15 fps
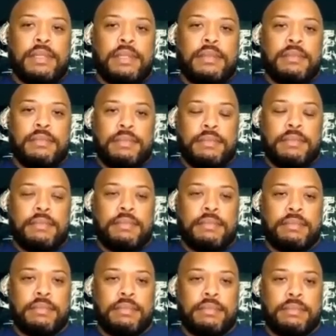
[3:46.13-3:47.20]

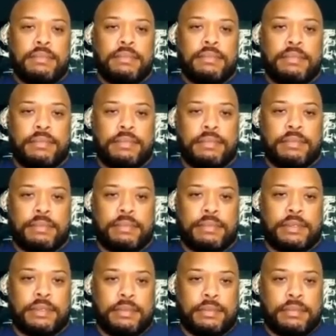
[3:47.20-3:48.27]

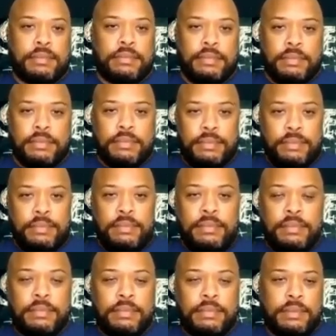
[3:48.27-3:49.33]

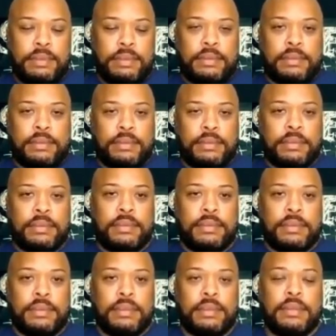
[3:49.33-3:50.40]

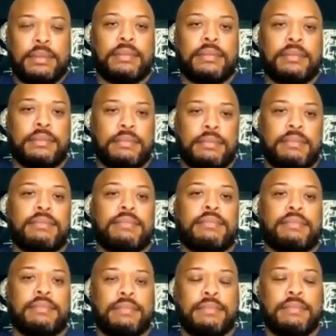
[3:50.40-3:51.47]

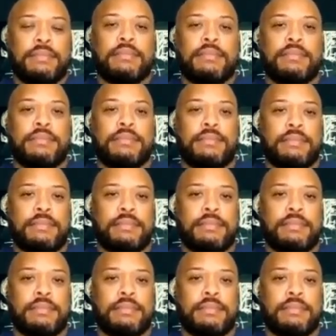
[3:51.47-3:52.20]
This person isn't speaking.